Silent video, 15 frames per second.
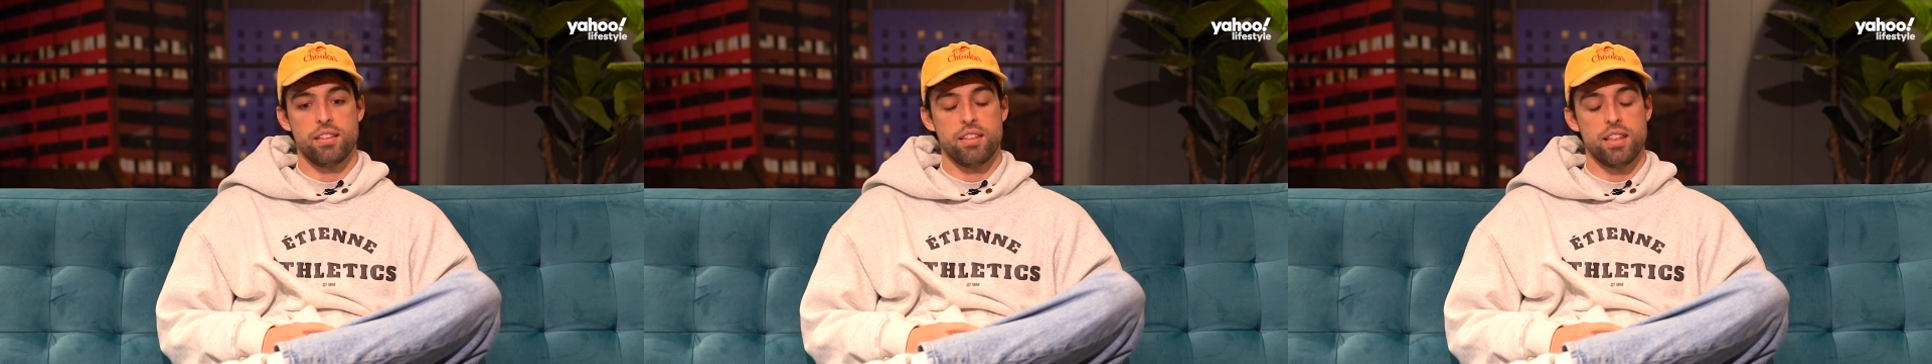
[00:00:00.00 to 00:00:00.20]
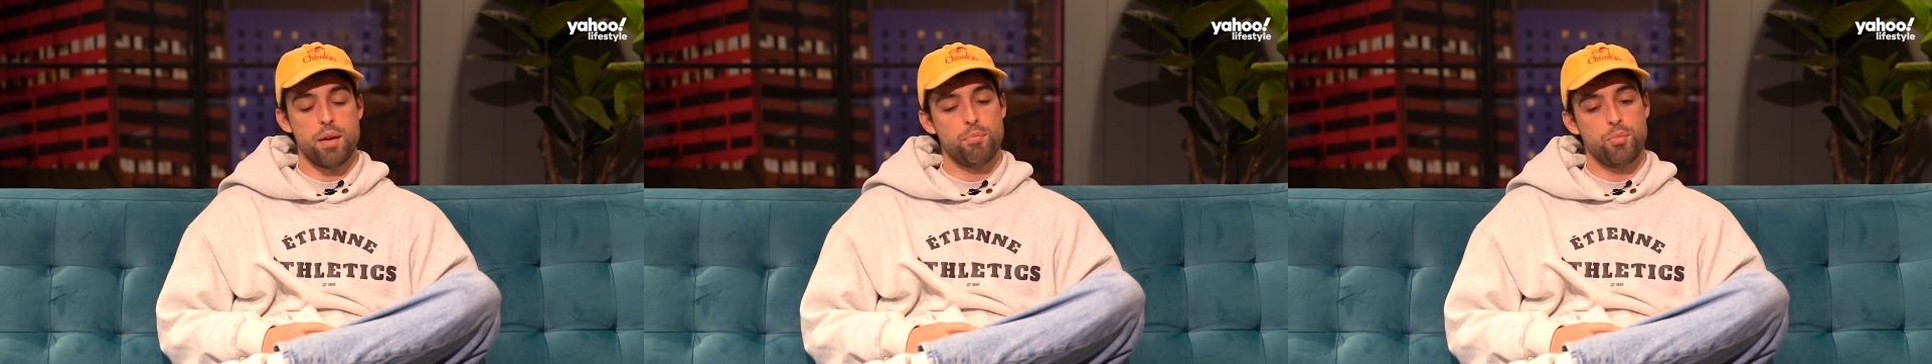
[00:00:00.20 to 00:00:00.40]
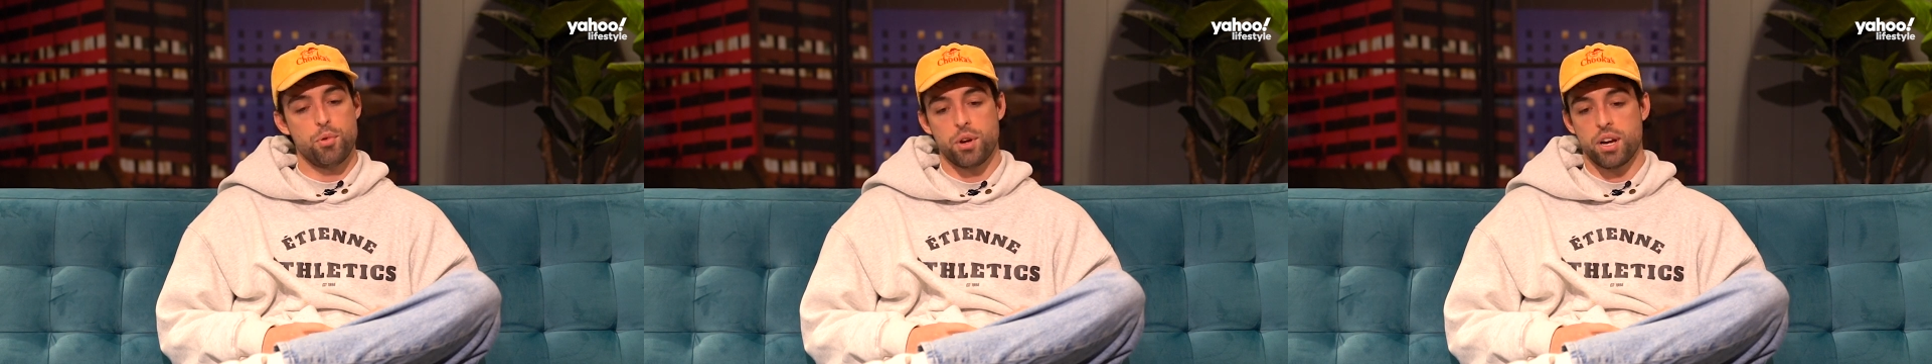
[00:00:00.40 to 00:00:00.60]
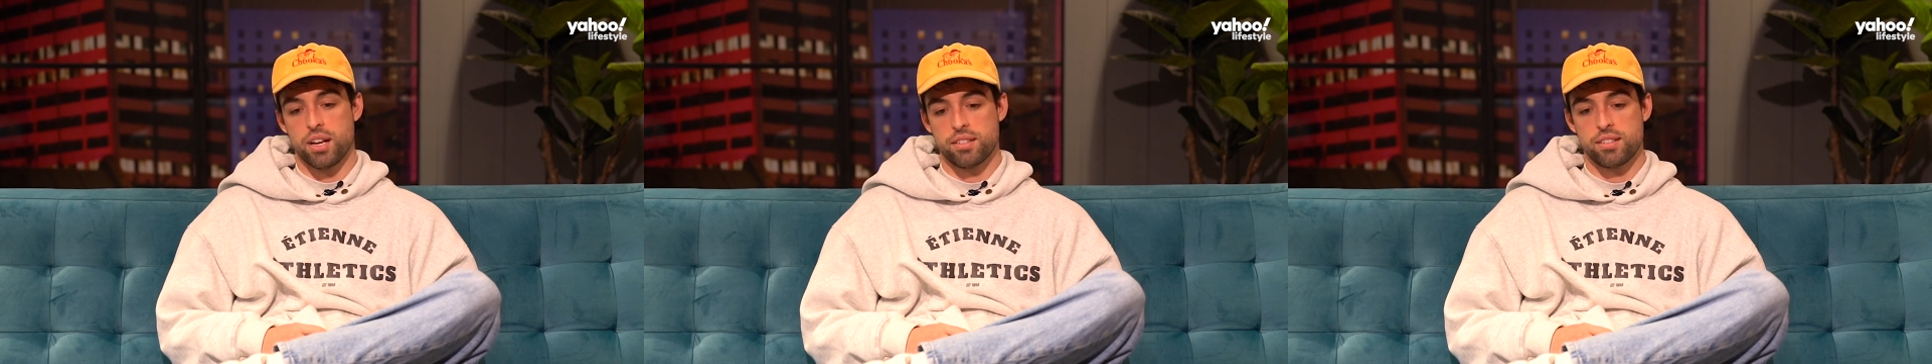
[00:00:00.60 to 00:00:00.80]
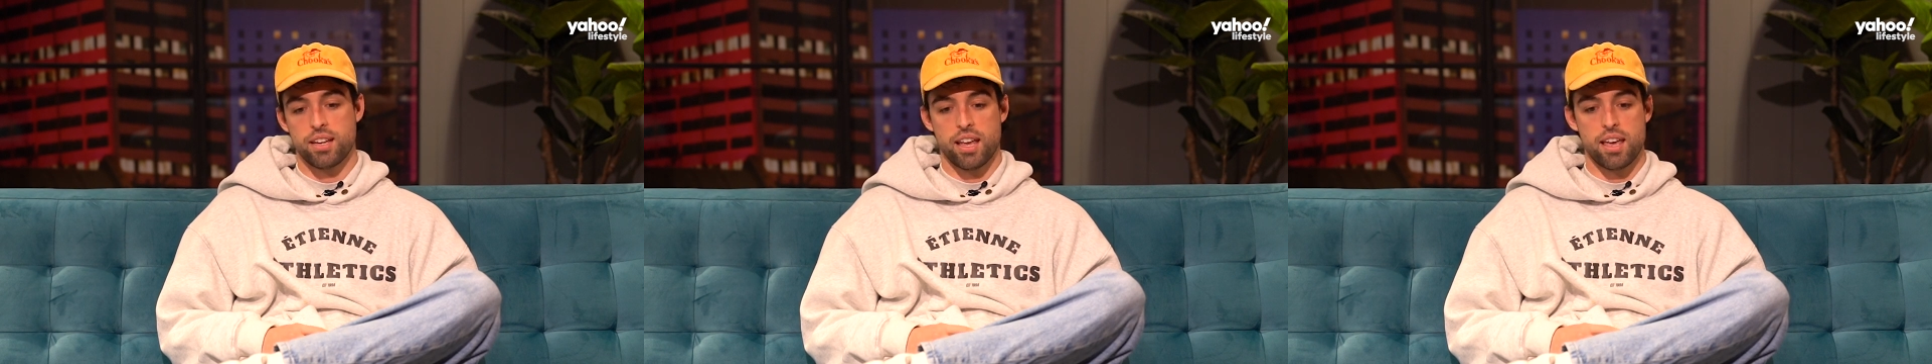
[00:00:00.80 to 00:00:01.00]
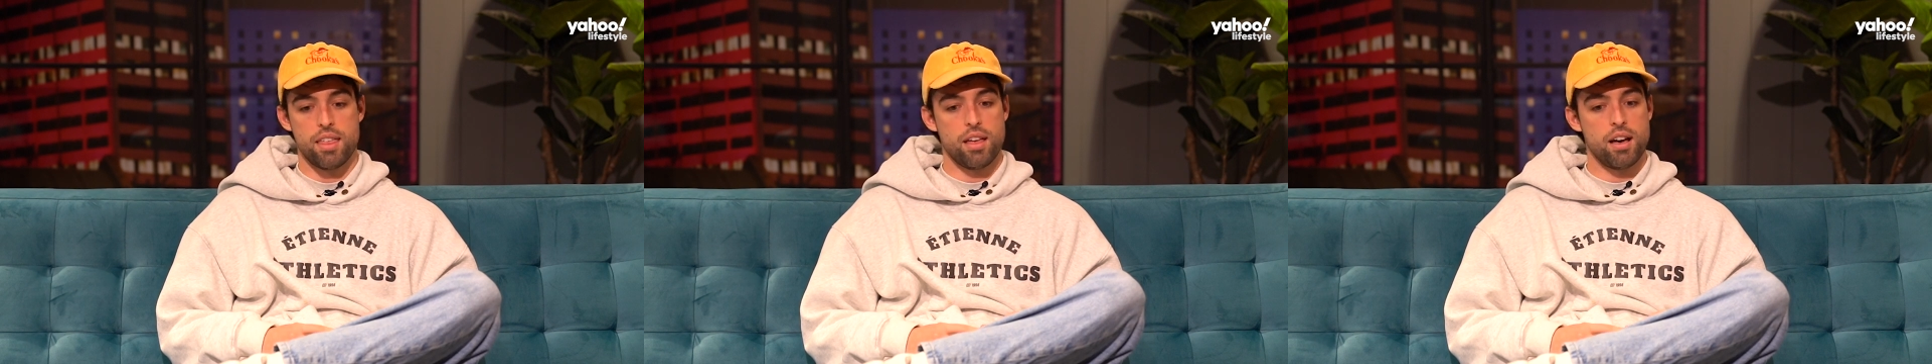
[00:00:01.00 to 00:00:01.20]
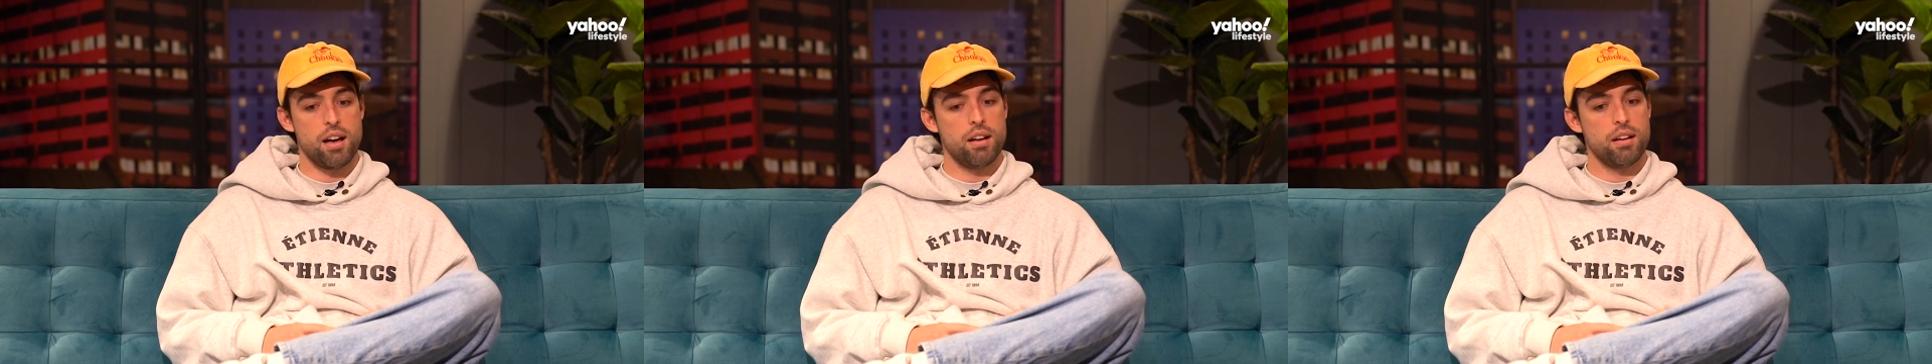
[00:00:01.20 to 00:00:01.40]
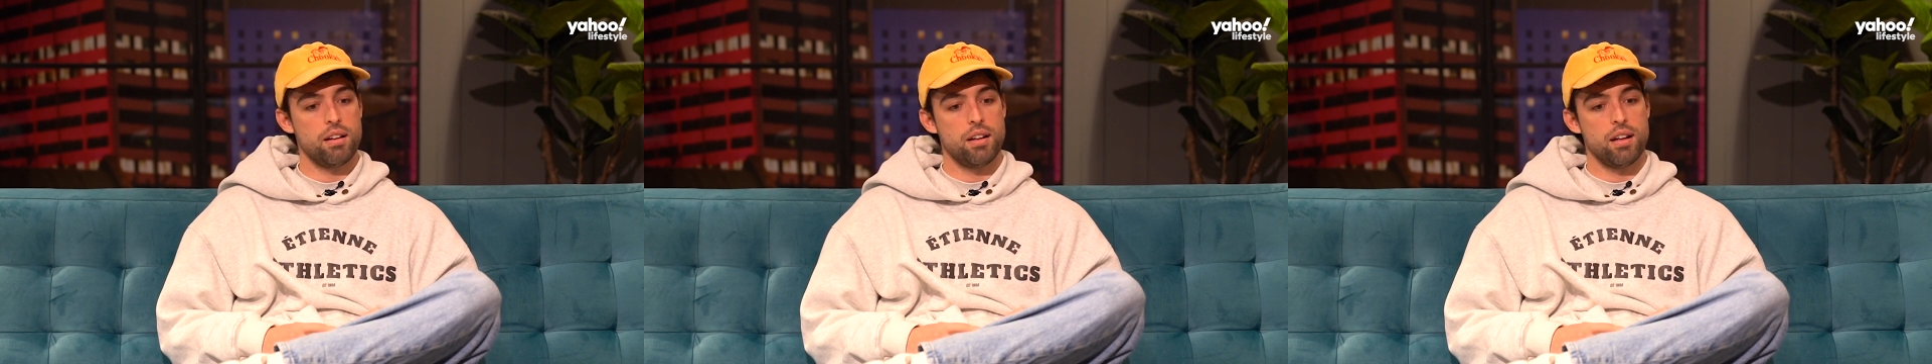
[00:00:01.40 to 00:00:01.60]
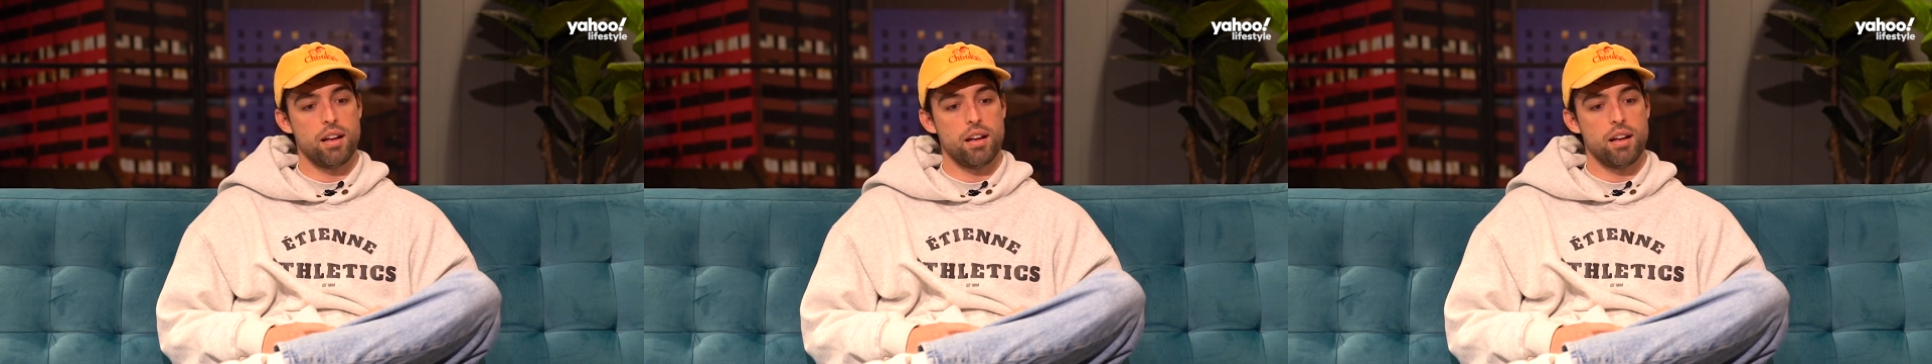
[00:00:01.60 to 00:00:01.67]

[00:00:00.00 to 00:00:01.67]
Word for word: them putting us together.